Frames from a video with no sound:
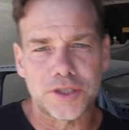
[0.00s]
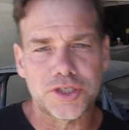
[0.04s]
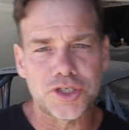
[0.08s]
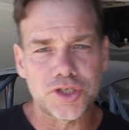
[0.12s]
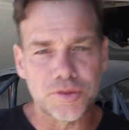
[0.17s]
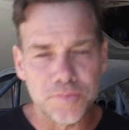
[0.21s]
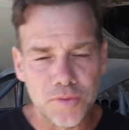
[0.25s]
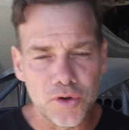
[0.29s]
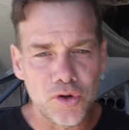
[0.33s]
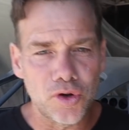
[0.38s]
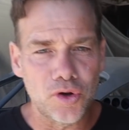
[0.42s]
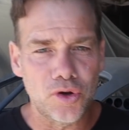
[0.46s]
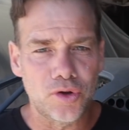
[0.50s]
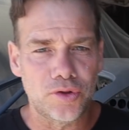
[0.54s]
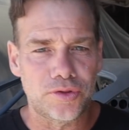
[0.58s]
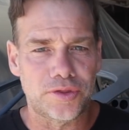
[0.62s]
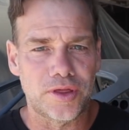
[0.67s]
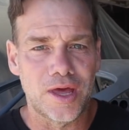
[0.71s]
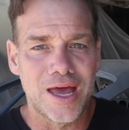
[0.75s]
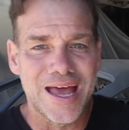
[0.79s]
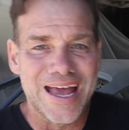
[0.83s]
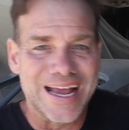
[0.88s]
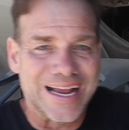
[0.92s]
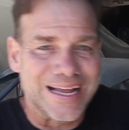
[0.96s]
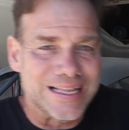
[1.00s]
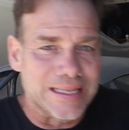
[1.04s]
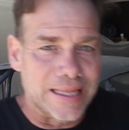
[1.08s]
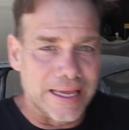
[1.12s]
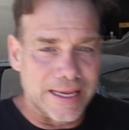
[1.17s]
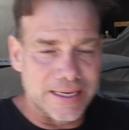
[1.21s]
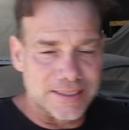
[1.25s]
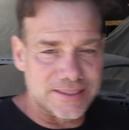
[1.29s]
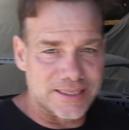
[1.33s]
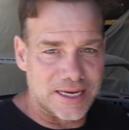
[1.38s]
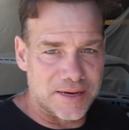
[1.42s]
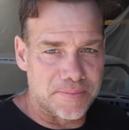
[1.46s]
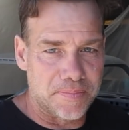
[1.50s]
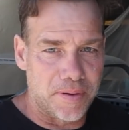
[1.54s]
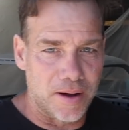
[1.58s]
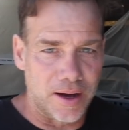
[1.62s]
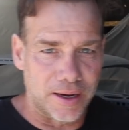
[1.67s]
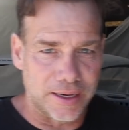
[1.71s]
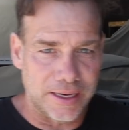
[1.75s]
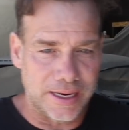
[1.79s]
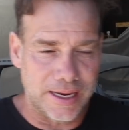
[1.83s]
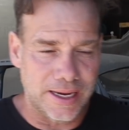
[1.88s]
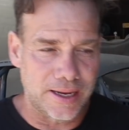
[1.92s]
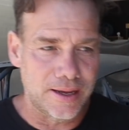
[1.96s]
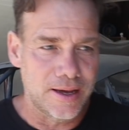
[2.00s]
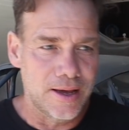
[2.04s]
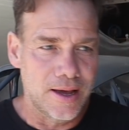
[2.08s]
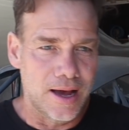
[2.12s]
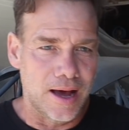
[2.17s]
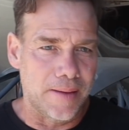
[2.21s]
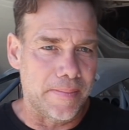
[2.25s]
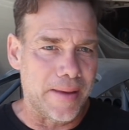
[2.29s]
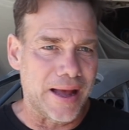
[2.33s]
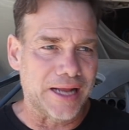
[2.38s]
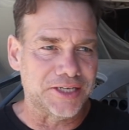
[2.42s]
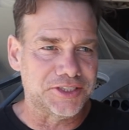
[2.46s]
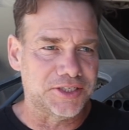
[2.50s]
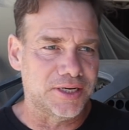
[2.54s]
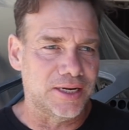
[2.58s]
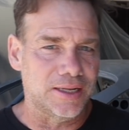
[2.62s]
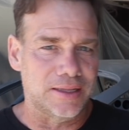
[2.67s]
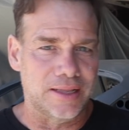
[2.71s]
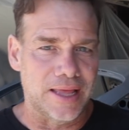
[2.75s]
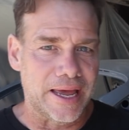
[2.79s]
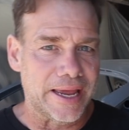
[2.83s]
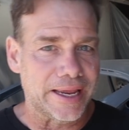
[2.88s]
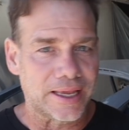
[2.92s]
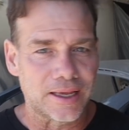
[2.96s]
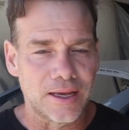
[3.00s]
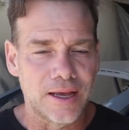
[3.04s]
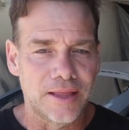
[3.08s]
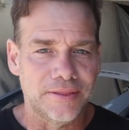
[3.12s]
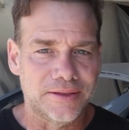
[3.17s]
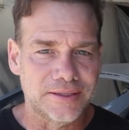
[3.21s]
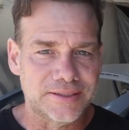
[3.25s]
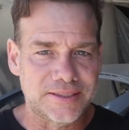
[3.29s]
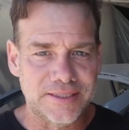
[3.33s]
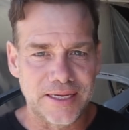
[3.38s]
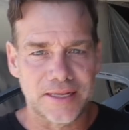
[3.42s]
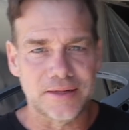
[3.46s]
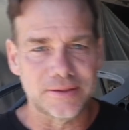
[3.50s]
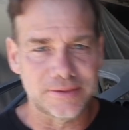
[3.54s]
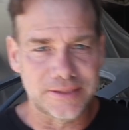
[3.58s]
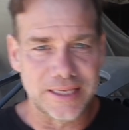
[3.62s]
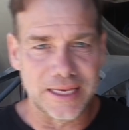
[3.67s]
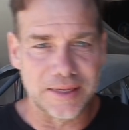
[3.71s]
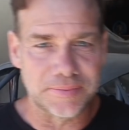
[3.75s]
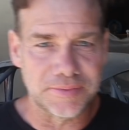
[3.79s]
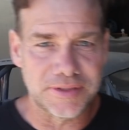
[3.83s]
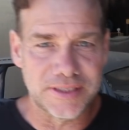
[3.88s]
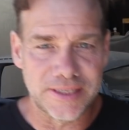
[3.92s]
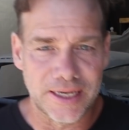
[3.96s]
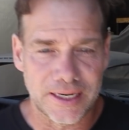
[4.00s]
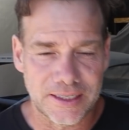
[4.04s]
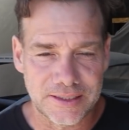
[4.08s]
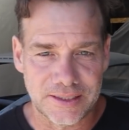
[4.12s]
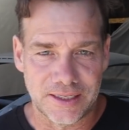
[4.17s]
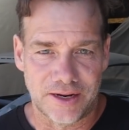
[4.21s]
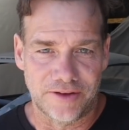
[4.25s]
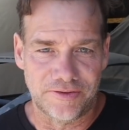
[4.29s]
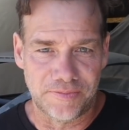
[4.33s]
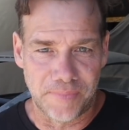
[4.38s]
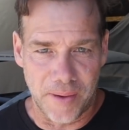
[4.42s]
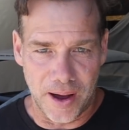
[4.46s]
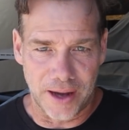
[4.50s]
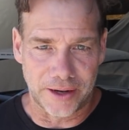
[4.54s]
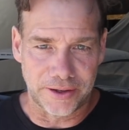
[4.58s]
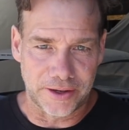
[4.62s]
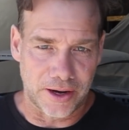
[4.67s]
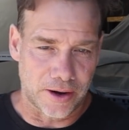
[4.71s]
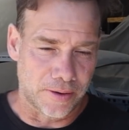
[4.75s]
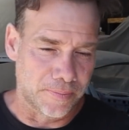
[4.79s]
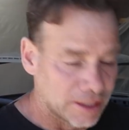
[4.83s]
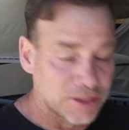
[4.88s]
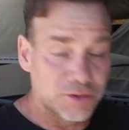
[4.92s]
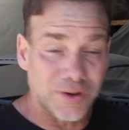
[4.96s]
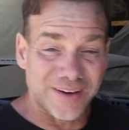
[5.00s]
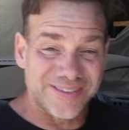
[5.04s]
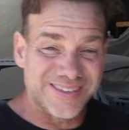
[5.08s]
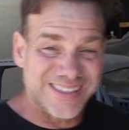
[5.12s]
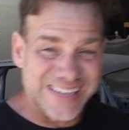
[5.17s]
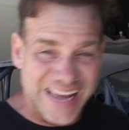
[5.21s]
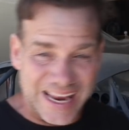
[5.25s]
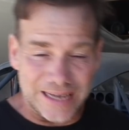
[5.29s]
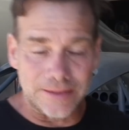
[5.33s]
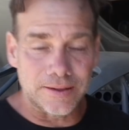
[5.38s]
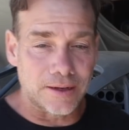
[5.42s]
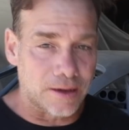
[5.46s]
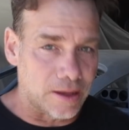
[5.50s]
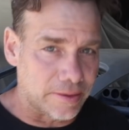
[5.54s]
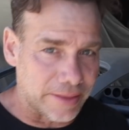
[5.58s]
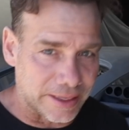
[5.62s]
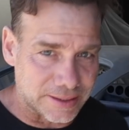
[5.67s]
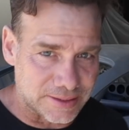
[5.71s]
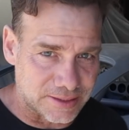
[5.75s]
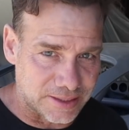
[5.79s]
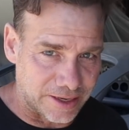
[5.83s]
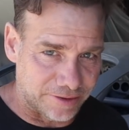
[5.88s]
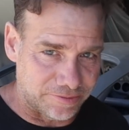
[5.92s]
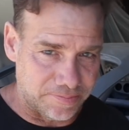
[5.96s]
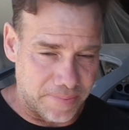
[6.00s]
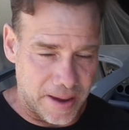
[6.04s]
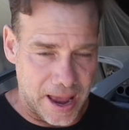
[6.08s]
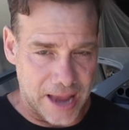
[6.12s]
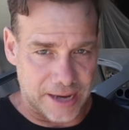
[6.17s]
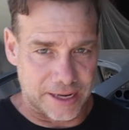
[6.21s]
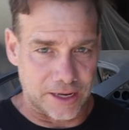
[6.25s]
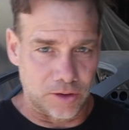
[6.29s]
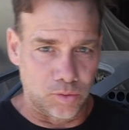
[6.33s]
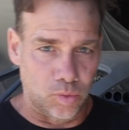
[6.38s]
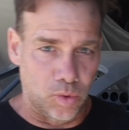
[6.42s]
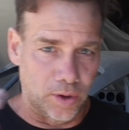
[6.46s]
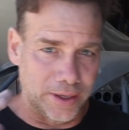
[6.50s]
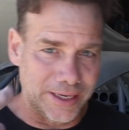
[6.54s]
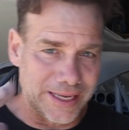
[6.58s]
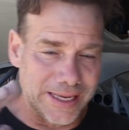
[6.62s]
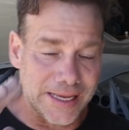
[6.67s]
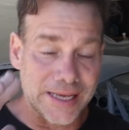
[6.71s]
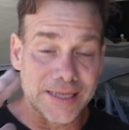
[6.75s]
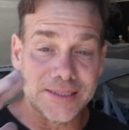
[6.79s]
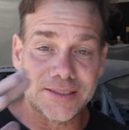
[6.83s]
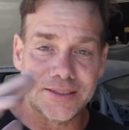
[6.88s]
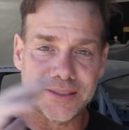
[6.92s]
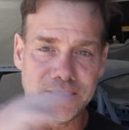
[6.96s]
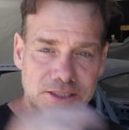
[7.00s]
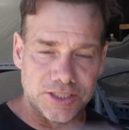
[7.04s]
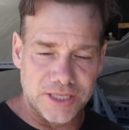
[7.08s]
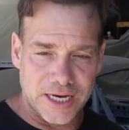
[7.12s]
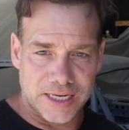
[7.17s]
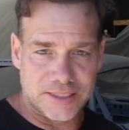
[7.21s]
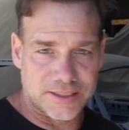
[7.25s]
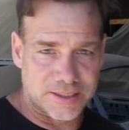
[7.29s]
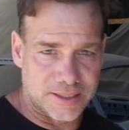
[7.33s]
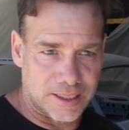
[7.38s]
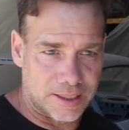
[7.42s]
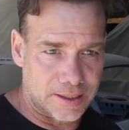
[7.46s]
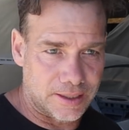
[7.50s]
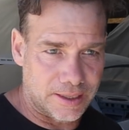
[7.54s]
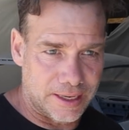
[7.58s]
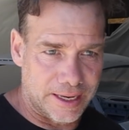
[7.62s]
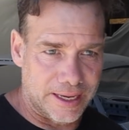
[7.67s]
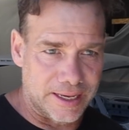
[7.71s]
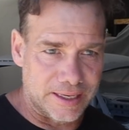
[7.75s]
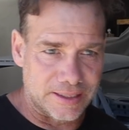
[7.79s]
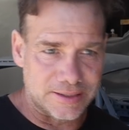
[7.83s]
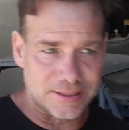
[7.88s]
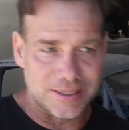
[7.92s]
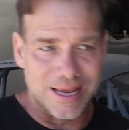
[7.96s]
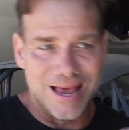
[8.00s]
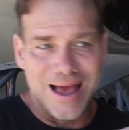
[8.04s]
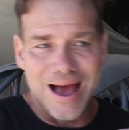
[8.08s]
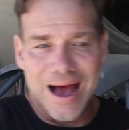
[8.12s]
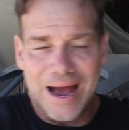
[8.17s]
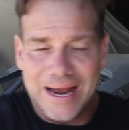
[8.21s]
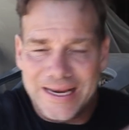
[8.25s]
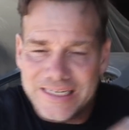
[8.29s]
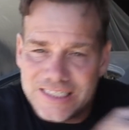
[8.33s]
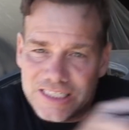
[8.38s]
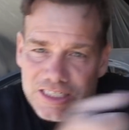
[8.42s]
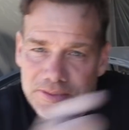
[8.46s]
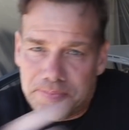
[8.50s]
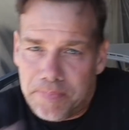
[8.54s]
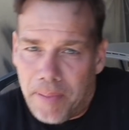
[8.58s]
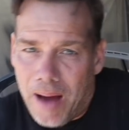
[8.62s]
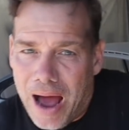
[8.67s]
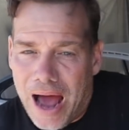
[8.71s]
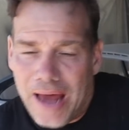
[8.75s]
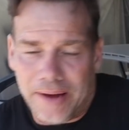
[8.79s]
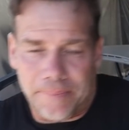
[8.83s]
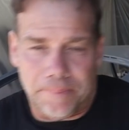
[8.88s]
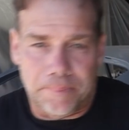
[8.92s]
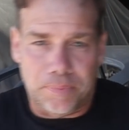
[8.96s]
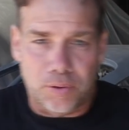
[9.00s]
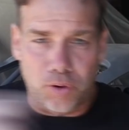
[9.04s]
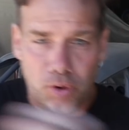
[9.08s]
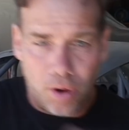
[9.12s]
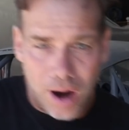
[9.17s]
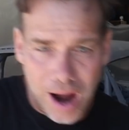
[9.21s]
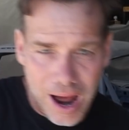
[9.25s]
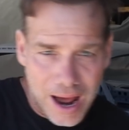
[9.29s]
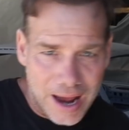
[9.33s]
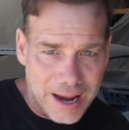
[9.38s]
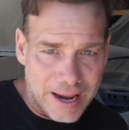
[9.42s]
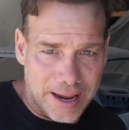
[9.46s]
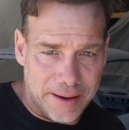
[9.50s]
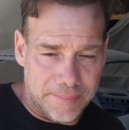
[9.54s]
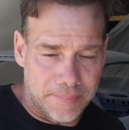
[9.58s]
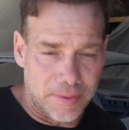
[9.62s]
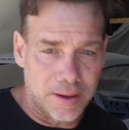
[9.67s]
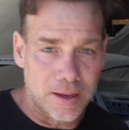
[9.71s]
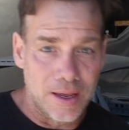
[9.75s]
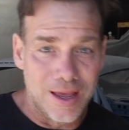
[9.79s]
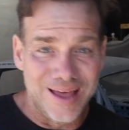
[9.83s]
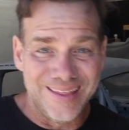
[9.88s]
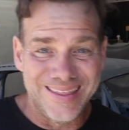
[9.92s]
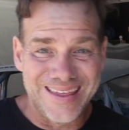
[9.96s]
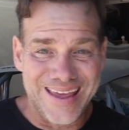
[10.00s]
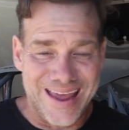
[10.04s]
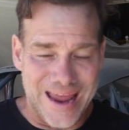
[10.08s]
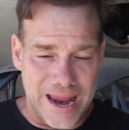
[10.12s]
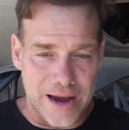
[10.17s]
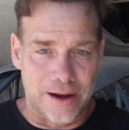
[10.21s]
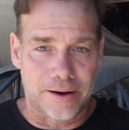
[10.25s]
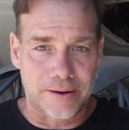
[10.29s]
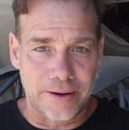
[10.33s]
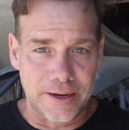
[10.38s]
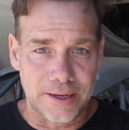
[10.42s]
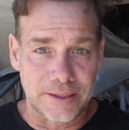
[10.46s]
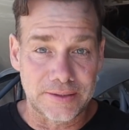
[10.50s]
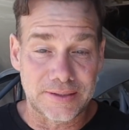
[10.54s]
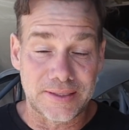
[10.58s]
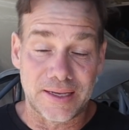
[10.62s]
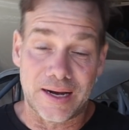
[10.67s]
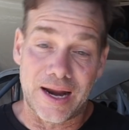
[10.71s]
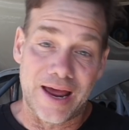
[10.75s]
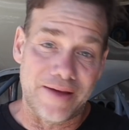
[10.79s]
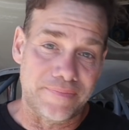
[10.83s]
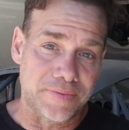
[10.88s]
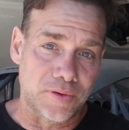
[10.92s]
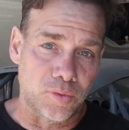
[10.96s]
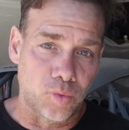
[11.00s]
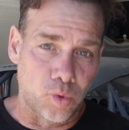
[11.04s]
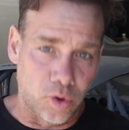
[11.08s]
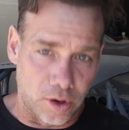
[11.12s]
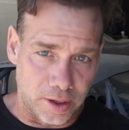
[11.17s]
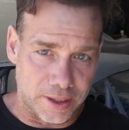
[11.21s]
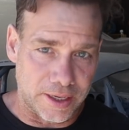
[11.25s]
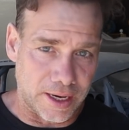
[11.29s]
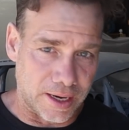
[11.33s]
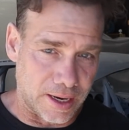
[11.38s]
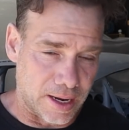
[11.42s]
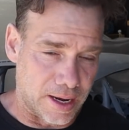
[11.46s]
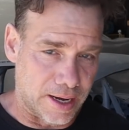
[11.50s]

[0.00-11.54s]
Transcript: smooth glazing putty. Imagine it like the SEAL Team 6 of Bondo. So I've sanded all that stuff back, and what he has suggested is I spot prime the areas that I've been working